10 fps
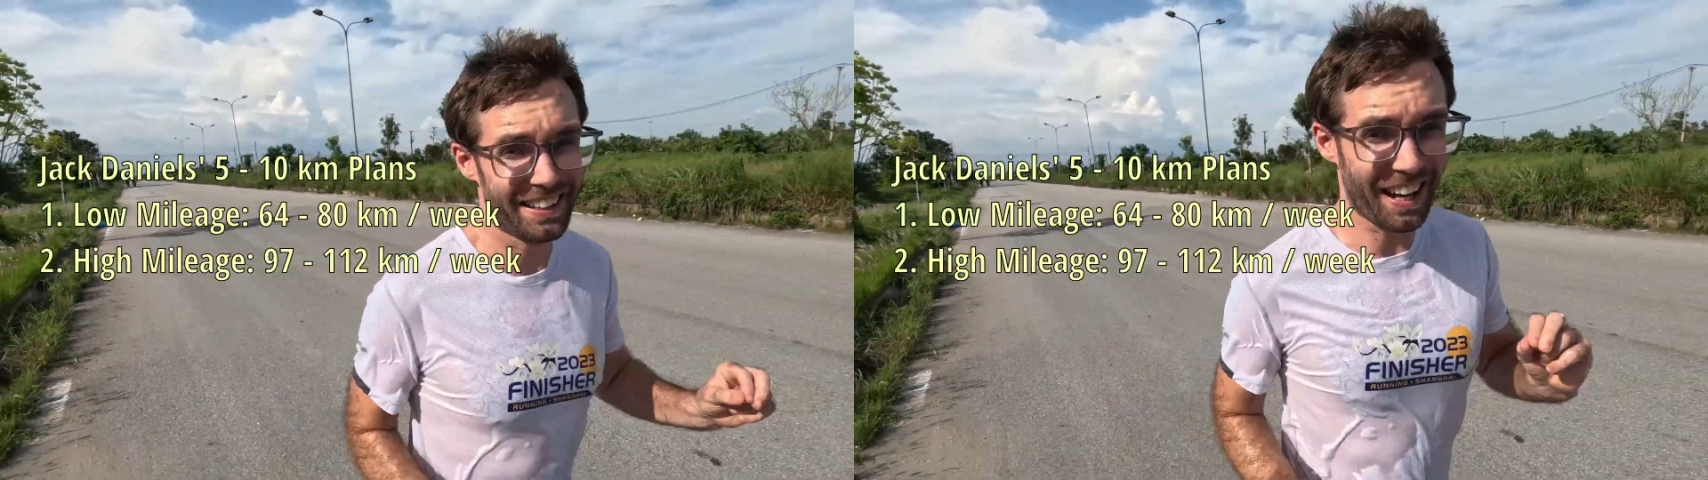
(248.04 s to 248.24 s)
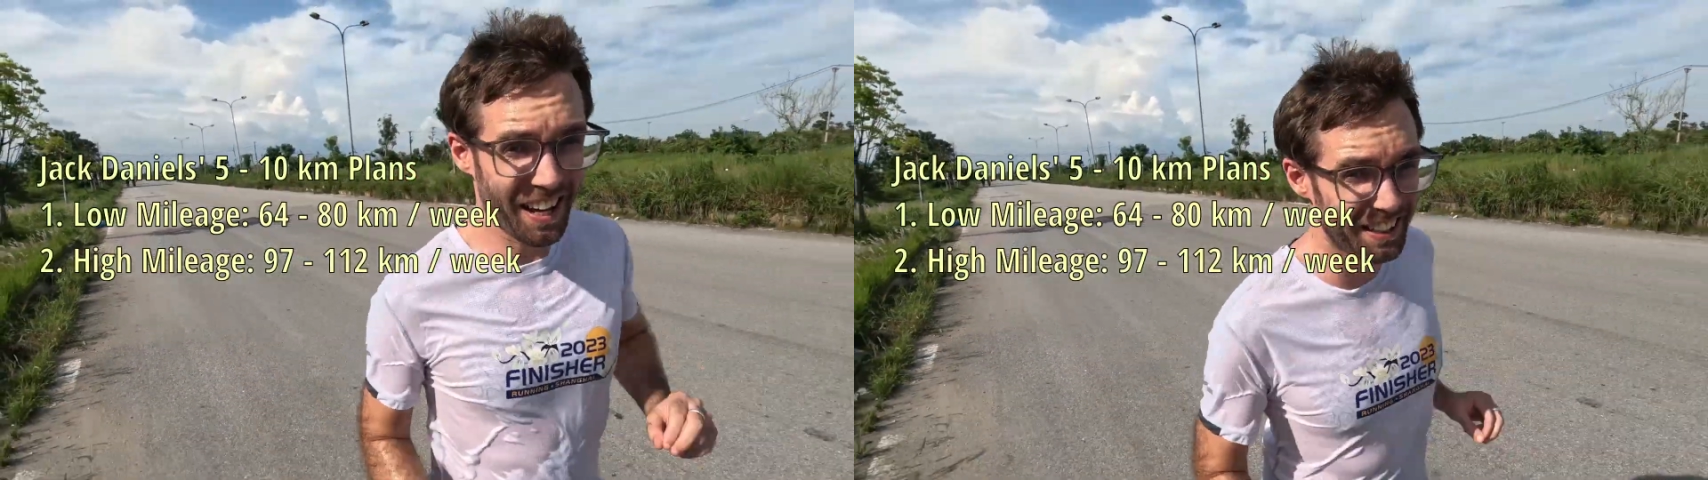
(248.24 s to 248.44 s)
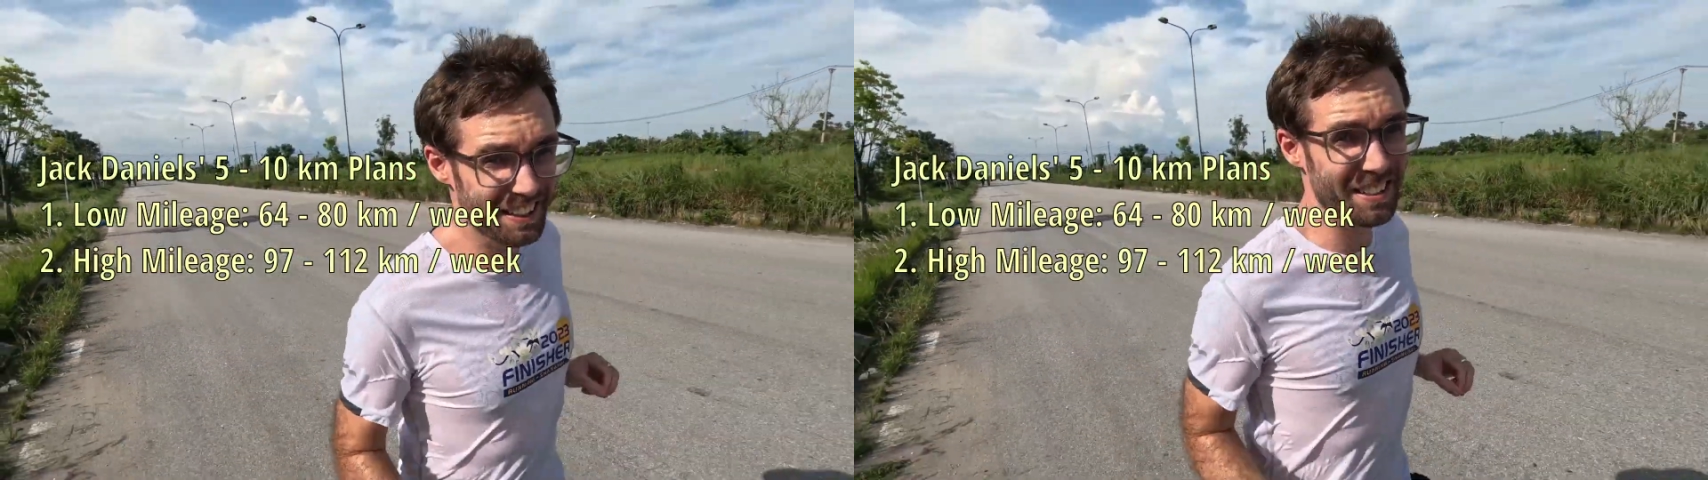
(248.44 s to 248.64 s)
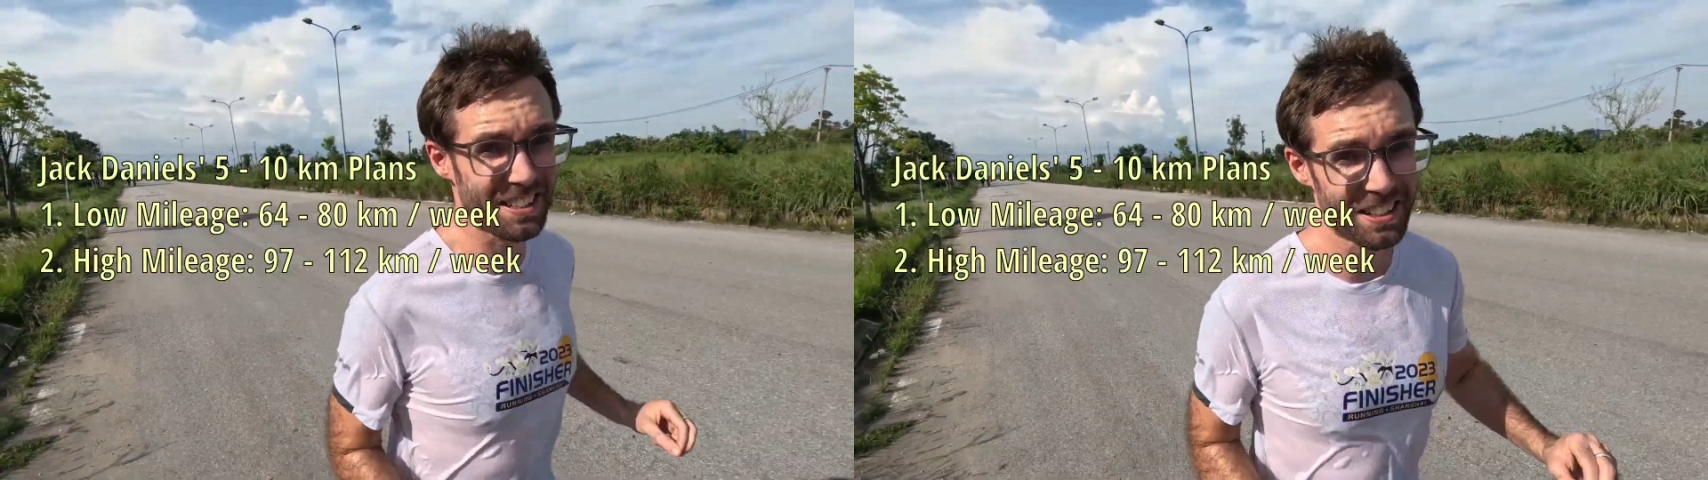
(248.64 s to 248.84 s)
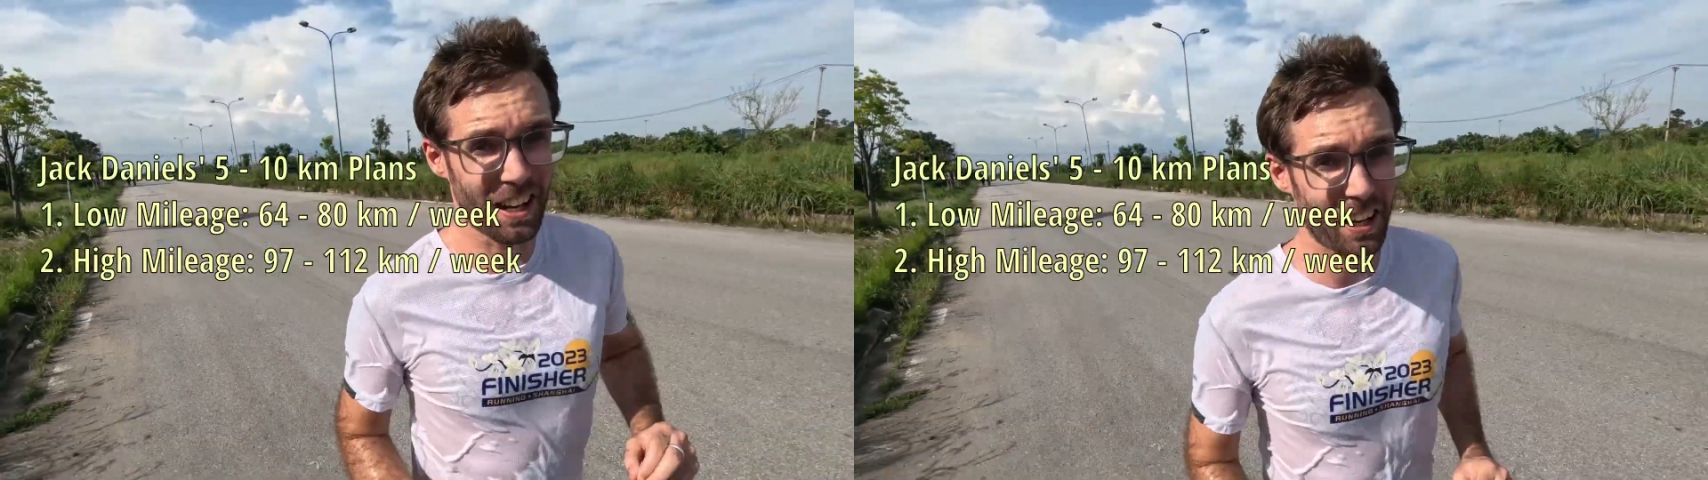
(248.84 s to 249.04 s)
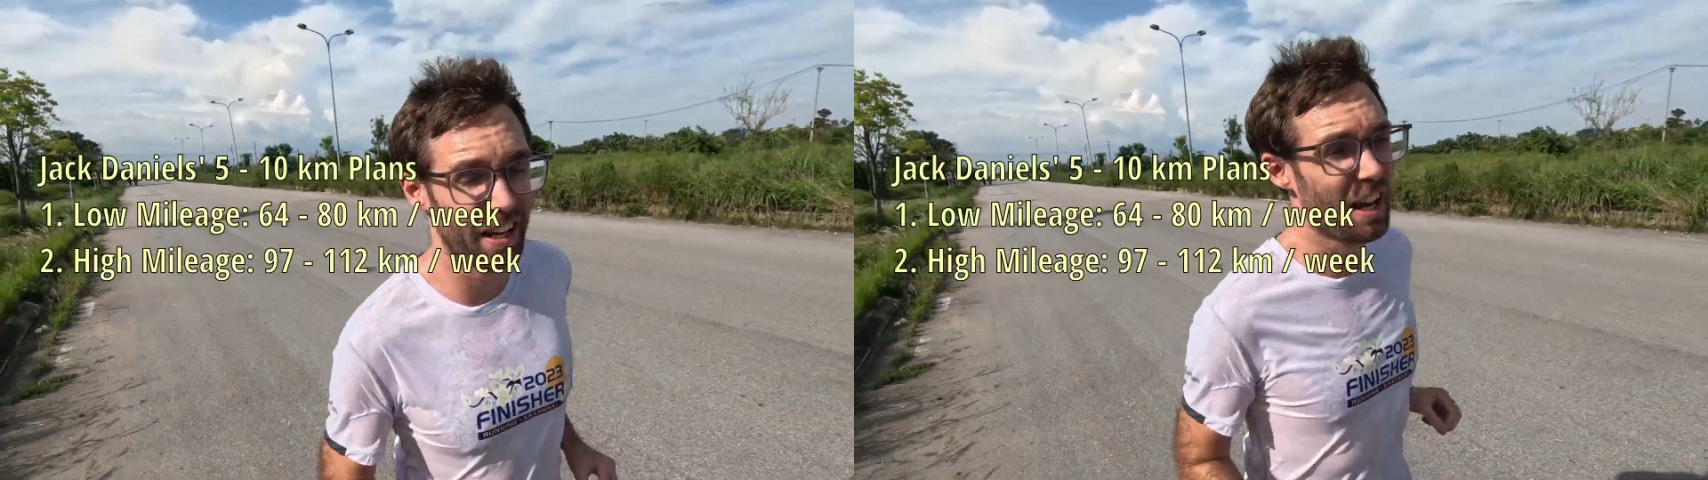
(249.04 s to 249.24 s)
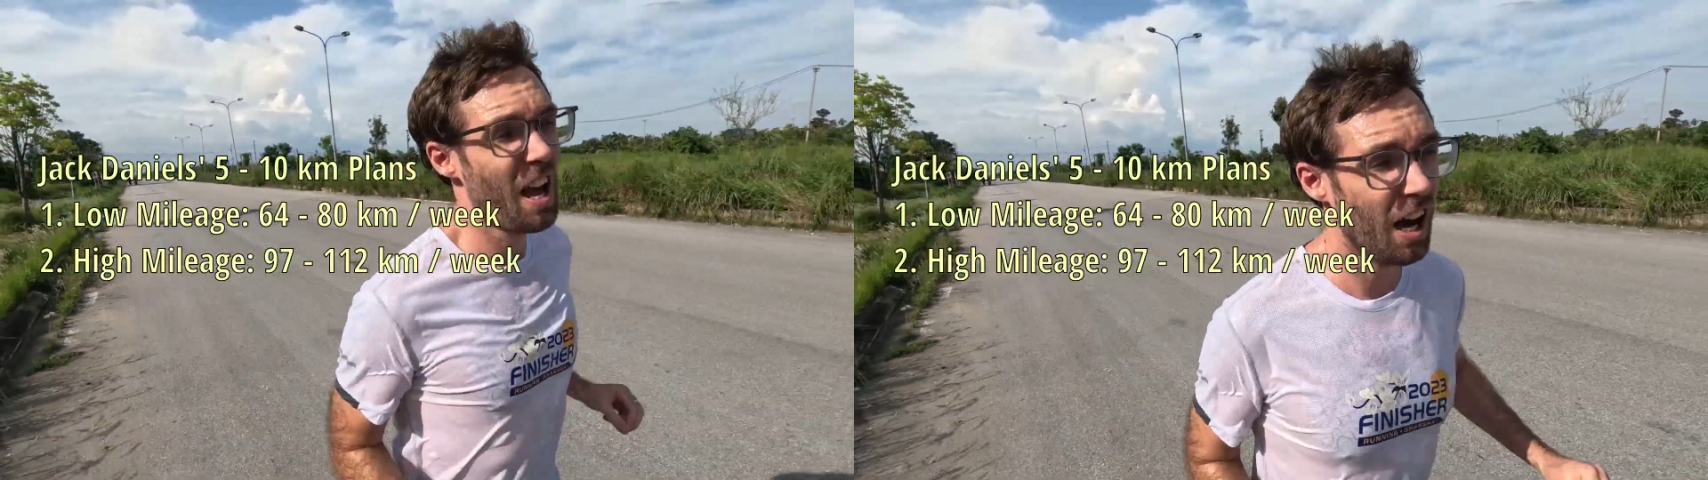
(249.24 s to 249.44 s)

in hindsight,